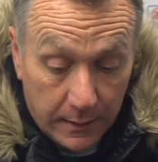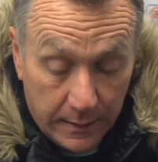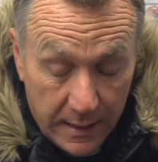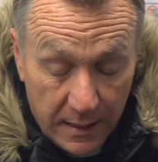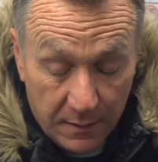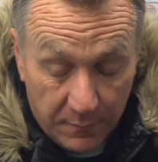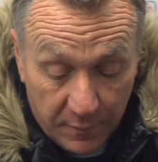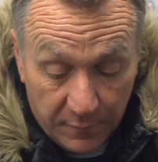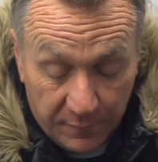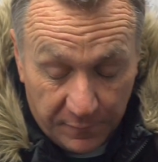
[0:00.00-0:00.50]

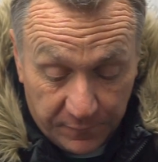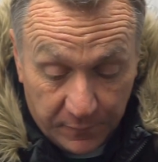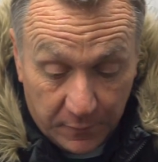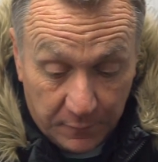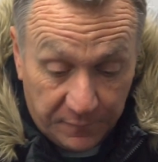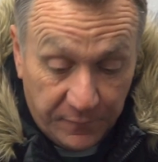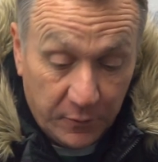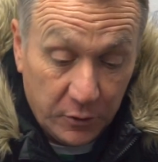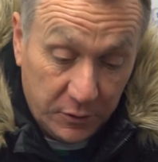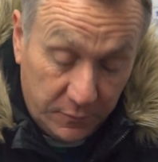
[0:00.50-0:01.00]
Yeah, but
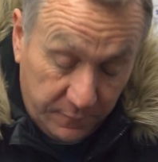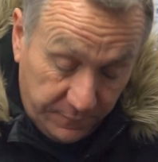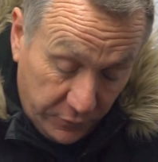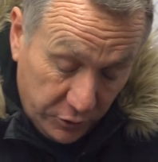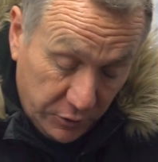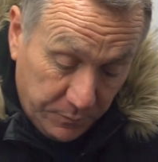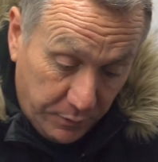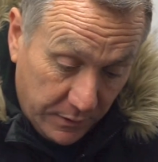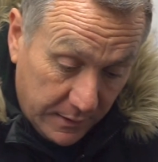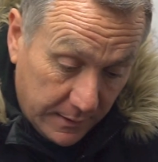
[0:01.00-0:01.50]

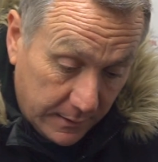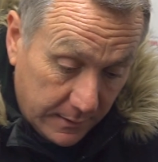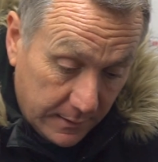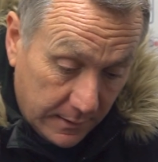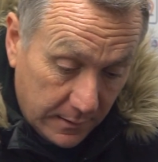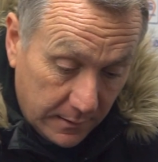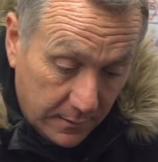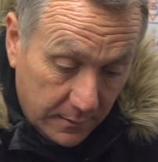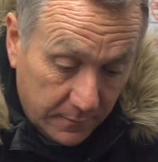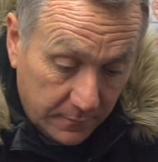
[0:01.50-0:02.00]
first part of
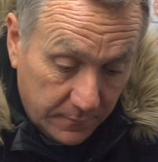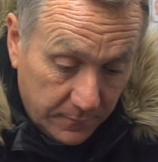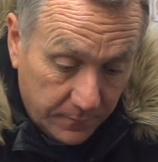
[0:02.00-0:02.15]
that,